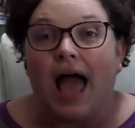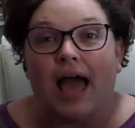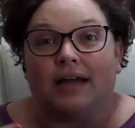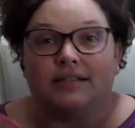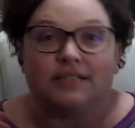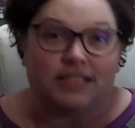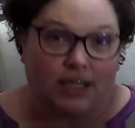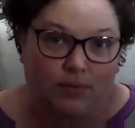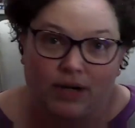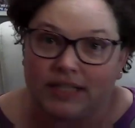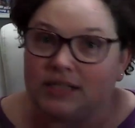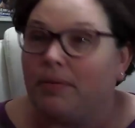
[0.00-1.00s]
and see
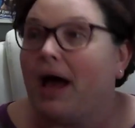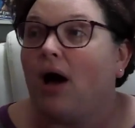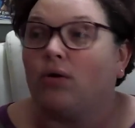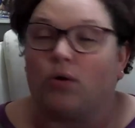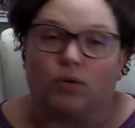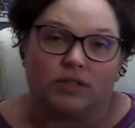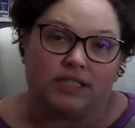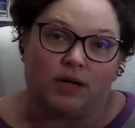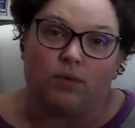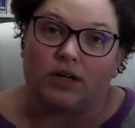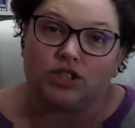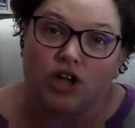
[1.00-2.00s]
what it's about, or see
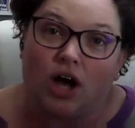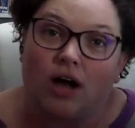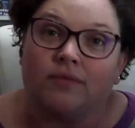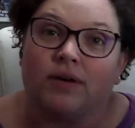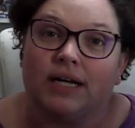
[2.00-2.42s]
what genre